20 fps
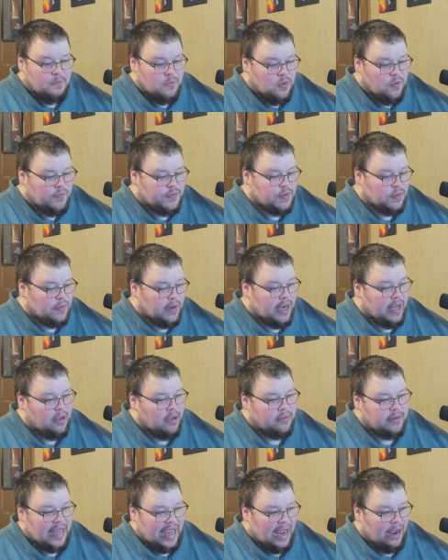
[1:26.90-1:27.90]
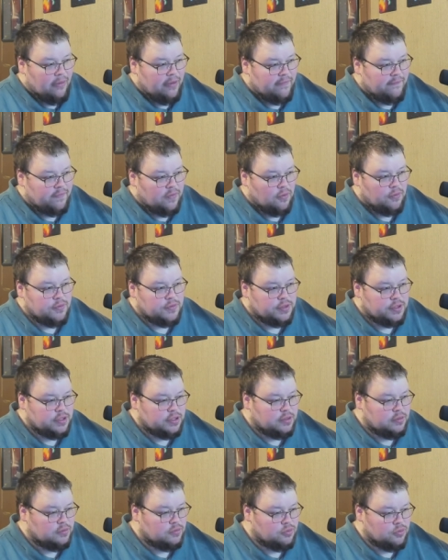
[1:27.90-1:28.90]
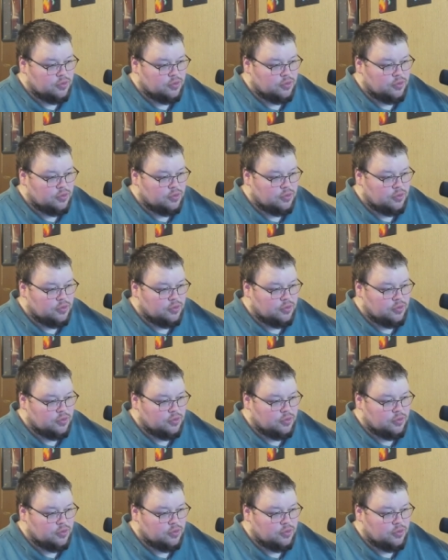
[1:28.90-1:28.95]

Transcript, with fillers: moves around, how it flows